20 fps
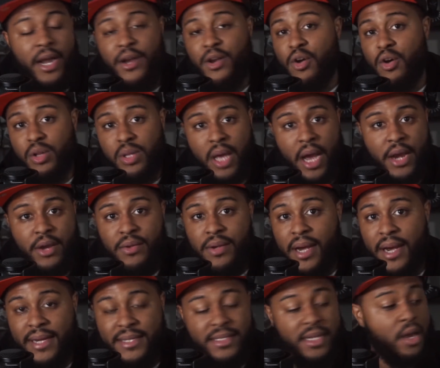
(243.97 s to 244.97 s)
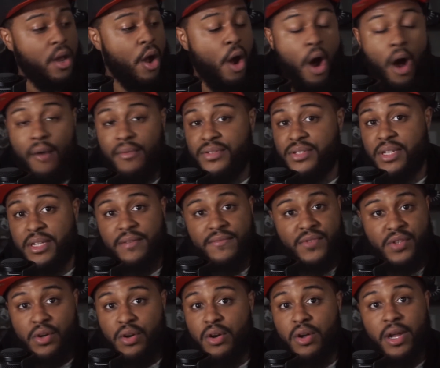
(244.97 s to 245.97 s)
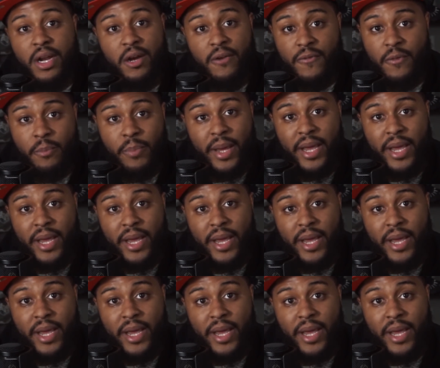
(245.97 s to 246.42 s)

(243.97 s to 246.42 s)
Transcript: I know a lot of you guys all of a sudden have turned on Elfrid